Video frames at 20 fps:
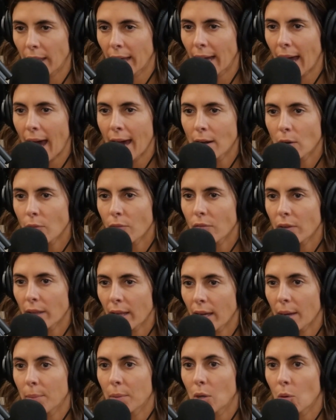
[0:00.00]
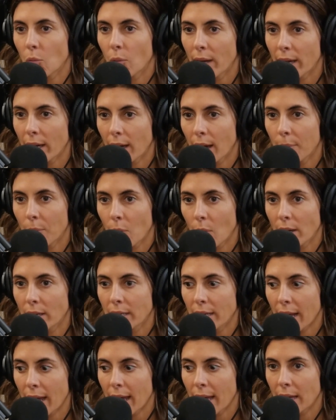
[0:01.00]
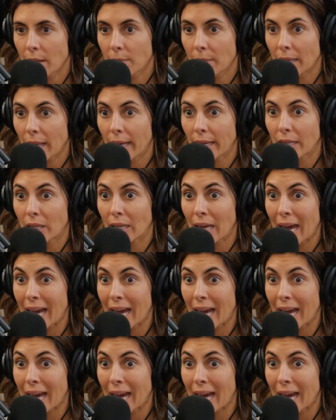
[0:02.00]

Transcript: Like, I don't feel like I'm going to wake up one day and be like,